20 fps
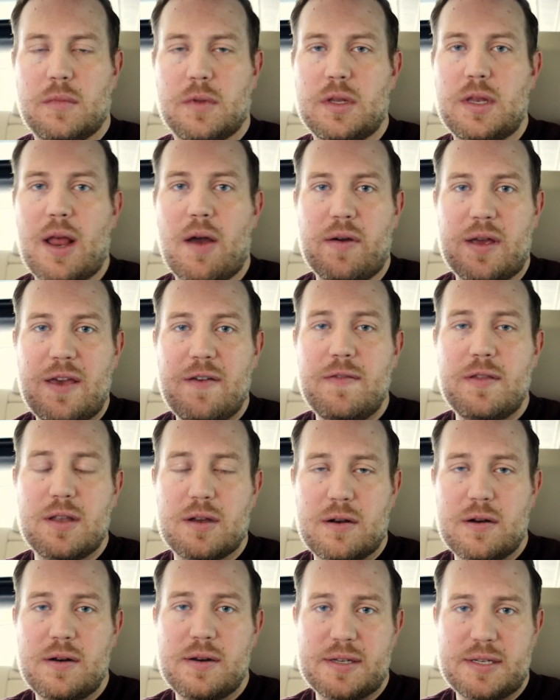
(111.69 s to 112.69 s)
Now, given the
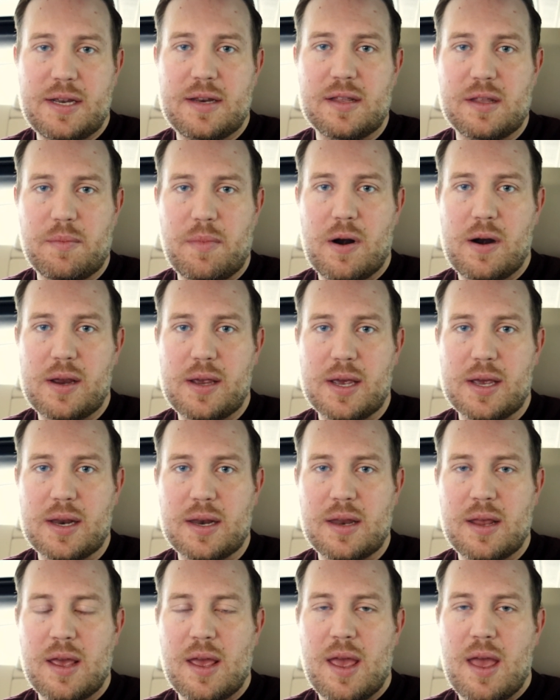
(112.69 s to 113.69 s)
current state of the
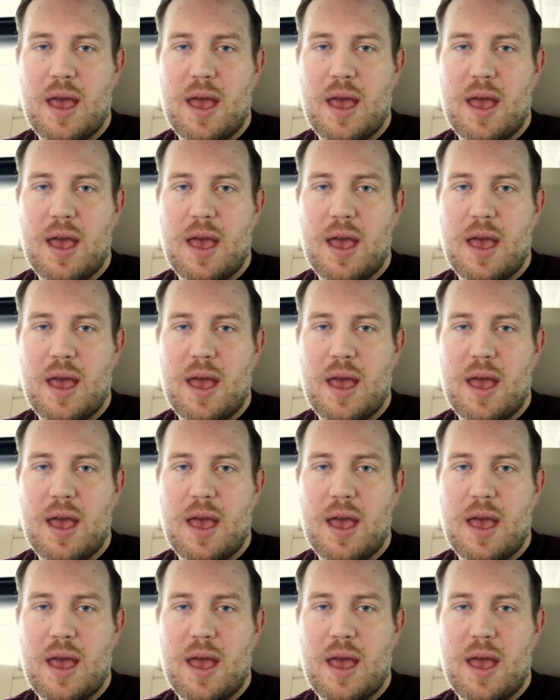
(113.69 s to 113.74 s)
market,